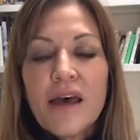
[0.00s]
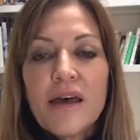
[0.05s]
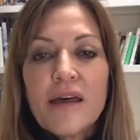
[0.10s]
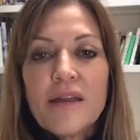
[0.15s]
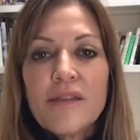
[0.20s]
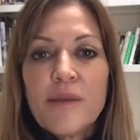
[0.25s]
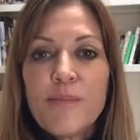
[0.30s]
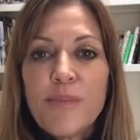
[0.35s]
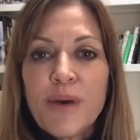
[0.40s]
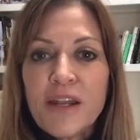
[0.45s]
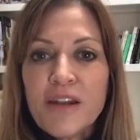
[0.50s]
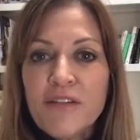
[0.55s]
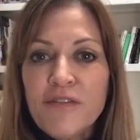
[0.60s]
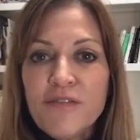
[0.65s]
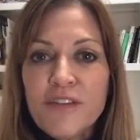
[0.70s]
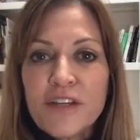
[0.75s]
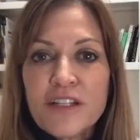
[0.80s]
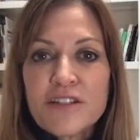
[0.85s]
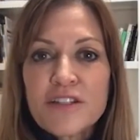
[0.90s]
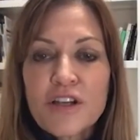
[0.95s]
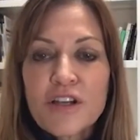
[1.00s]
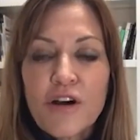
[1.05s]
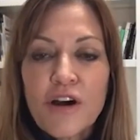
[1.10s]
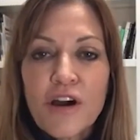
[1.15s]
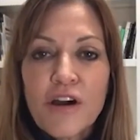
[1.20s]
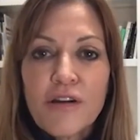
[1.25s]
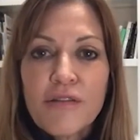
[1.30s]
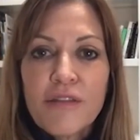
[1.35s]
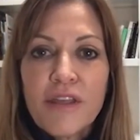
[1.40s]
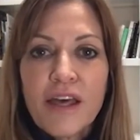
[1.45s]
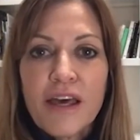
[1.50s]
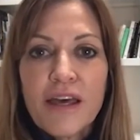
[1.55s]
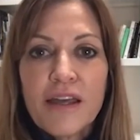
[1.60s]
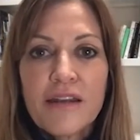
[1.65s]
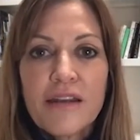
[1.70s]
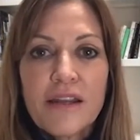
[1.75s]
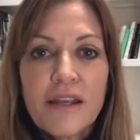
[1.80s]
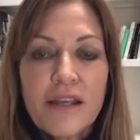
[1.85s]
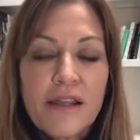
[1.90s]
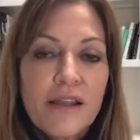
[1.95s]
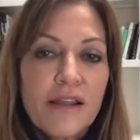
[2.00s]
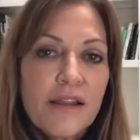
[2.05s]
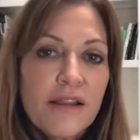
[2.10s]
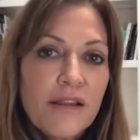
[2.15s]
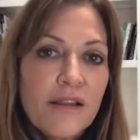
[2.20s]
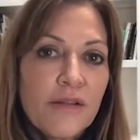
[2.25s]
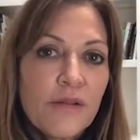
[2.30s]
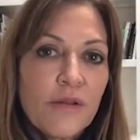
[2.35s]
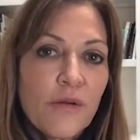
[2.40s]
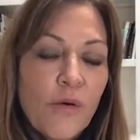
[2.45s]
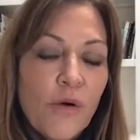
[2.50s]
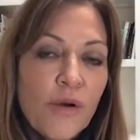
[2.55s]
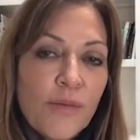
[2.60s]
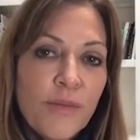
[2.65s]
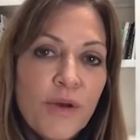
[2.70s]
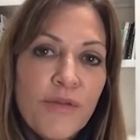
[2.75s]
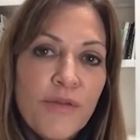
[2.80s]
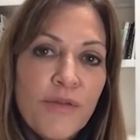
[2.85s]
The benefits are that hormone